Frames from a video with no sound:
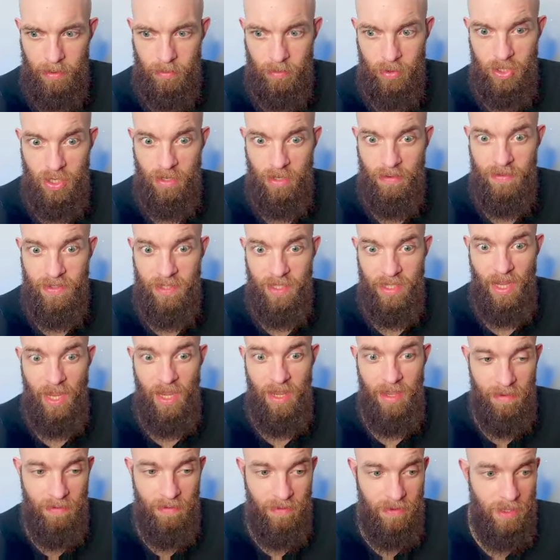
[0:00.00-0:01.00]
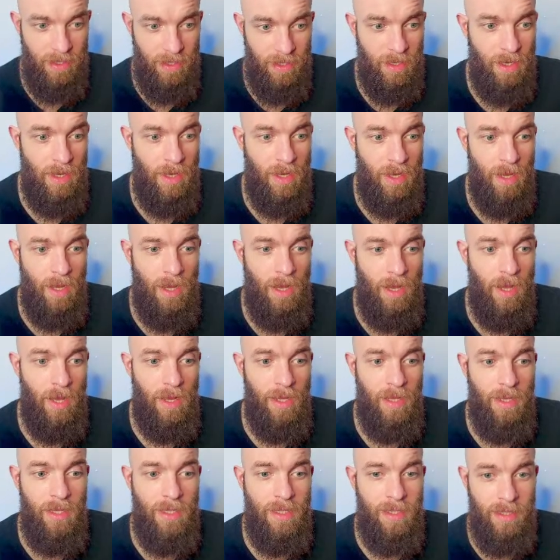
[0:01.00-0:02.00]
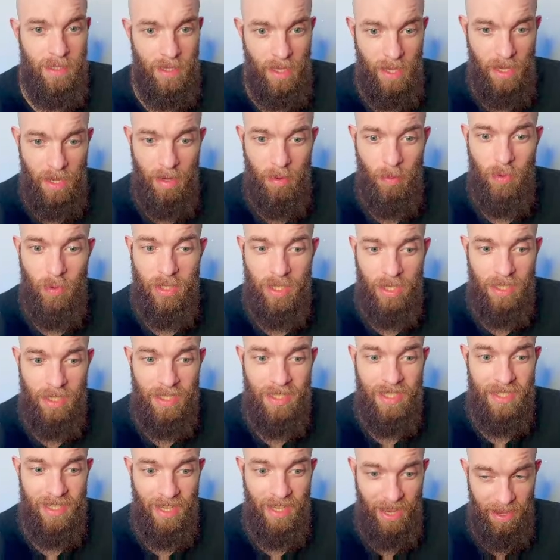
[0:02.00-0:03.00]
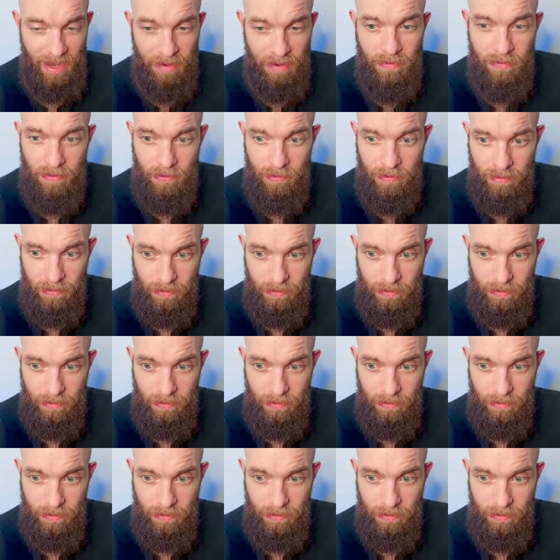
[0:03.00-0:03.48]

We should have saved. See, we didn't save.